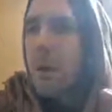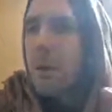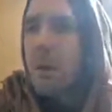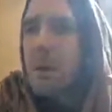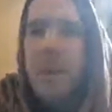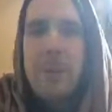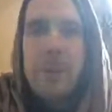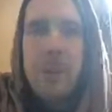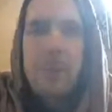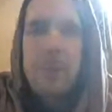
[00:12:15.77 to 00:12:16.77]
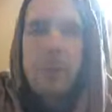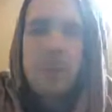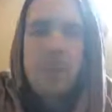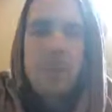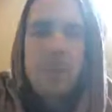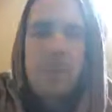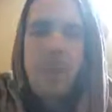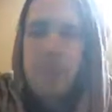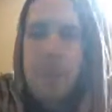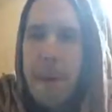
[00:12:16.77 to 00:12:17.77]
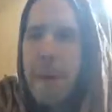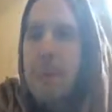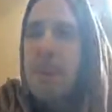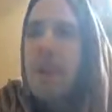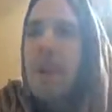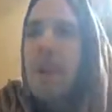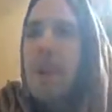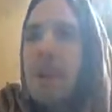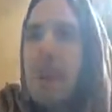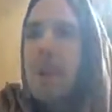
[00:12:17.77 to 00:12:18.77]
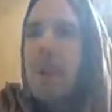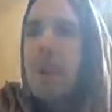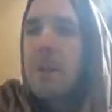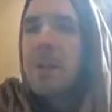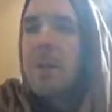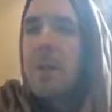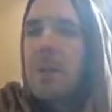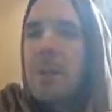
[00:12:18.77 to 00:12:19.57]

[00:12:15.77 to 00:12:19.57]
traces of passion and ignorance.